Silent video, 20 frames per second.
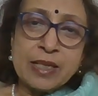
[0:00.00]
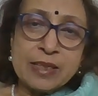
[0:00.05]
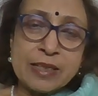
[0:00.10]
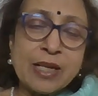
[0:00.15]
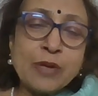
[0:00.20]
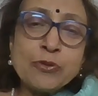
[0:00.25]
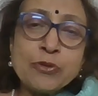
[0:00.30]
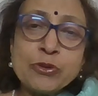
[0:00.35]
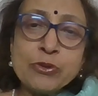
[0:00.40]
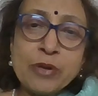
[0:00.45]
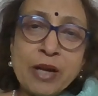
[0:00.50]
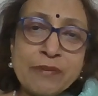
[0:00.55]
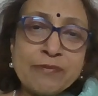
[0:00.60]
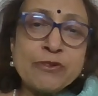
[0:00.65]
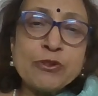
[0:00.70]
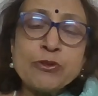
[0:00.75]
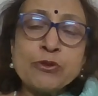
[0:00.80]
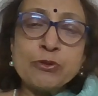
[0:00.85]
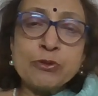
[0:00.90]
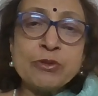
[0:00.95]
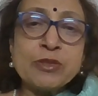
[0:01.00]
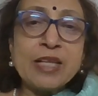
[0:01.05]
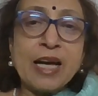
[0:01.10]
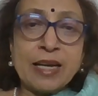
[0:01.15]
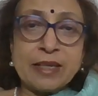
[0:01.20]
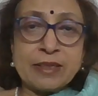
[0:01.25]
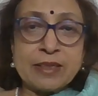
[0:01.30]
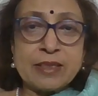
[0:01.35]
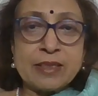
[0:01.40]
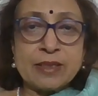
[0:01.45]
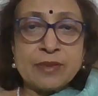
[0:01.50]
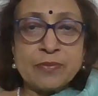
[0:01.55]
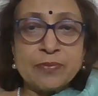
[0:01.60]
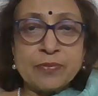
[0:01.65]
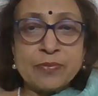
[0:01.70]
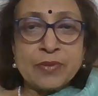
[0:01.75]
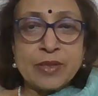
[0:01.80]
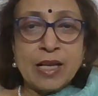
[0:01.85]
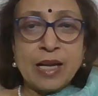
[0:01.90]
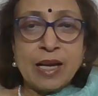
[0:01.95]
Now you have to do that.
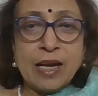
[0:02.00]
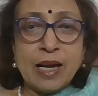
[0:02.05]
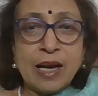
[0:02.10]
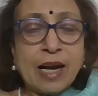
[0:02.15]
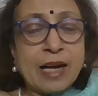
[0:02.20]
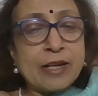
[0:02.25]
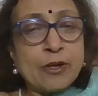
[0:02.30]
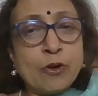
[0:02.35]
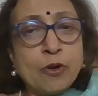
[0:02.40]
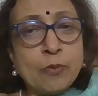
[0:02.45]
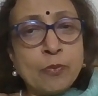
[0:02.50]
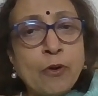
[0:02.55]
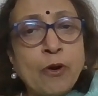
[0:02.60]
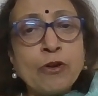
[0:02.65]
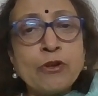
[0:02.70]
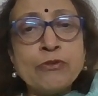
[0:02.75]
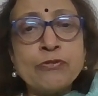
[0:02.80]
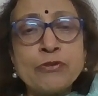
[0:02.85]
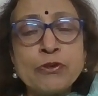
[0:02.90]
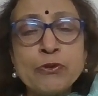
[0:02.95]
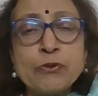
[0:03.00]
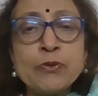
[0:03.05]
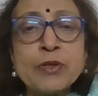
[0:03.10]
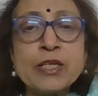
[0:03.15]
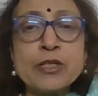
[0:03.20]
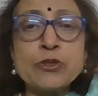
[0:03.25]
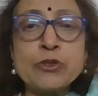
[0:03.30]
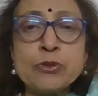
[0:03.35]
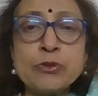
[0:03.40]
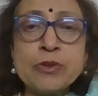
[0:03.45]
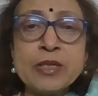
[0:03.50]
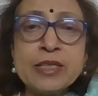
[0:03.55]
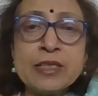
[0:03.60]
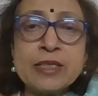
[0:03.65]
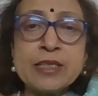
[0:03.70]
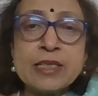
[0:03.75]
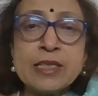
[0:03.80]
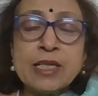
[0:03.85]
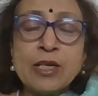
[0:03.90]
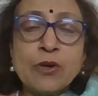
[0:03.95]
I hope all of you will do
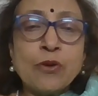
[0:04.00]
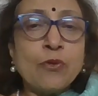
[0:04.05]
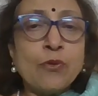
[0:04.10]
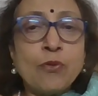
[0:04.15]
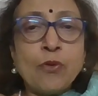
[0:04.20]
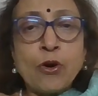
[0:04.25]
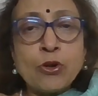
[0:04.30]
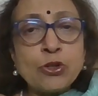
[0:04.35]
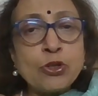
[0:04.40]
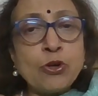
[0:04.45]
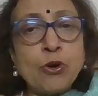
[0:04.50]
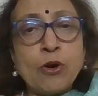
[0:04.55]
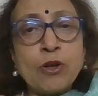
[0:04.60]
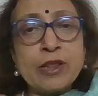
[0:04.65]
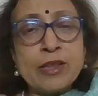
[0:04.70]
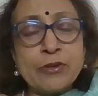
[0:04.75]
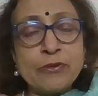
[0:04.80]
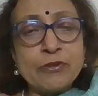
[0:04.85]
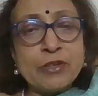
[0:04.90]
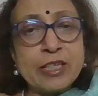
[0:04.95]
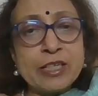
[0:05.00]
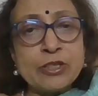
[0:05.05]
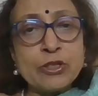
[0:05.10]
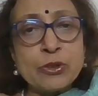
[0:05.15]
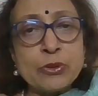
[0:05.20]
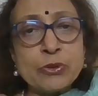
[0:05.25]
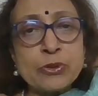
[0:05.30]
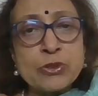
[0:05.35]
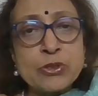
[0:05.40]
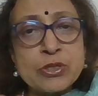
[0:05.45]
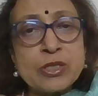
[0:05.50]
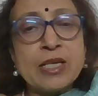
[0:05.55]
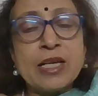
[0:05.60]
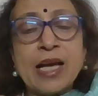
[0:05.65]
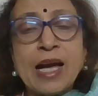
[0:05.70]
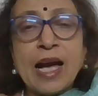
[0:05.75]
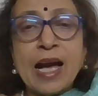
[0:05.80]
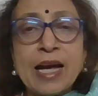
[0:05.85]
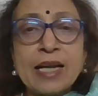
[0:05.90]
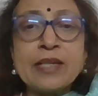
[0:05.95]
it. Watch all the videos
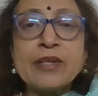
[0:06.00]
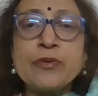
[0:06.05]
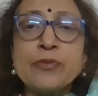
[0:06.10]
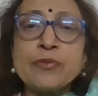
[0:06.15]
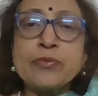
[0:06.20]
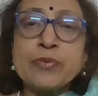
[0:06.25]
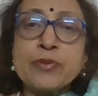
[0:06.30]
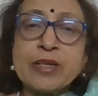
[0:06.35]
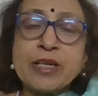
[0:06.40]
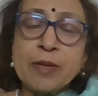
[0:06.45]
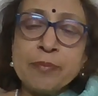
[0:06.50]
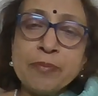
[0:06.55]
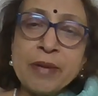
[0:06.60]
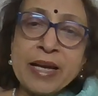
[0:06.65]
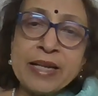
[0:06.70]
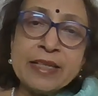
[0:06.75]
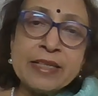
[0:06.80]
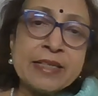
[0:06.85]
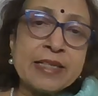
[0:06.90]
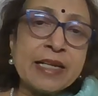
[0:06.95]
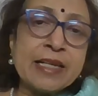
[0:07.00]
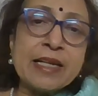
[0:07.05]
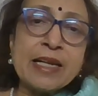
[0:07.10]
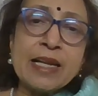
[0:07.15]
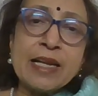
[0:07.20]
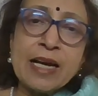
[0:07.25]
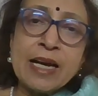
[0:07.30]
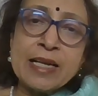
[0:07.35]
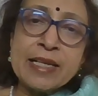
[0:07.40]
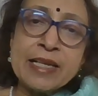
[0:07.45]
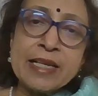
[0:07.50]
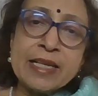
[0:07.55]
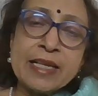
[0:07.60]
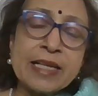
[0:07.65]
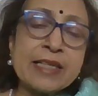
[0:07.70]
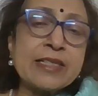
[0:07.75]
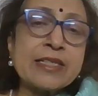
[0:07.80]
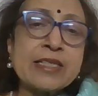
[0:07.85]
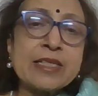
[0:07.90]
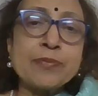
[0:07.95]
and comment and like
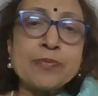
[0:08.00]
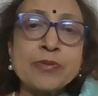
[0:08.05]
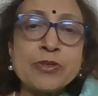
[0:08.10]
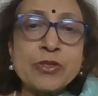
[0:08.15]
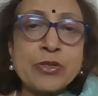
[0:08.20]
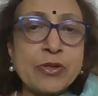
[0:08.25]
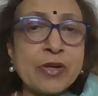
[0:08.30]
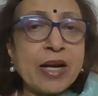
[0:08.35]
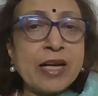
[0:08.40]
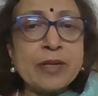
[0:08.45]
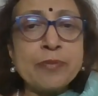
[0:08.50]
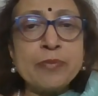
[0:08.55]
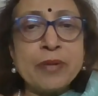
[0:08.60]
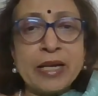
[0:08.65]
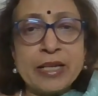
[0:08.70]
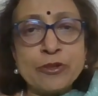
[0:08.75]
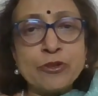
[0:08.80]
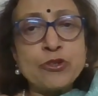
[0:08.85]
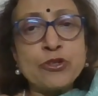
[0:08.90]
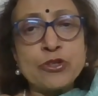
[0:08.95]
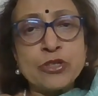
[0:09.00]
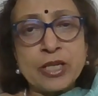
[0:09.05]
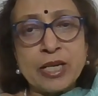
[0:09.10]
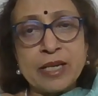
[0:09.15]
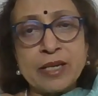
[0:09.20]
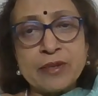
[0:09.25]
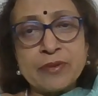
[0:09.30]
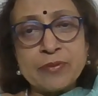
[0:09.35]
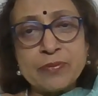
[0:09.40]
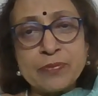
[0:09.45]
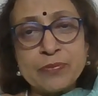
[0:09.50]
and subscribe and share.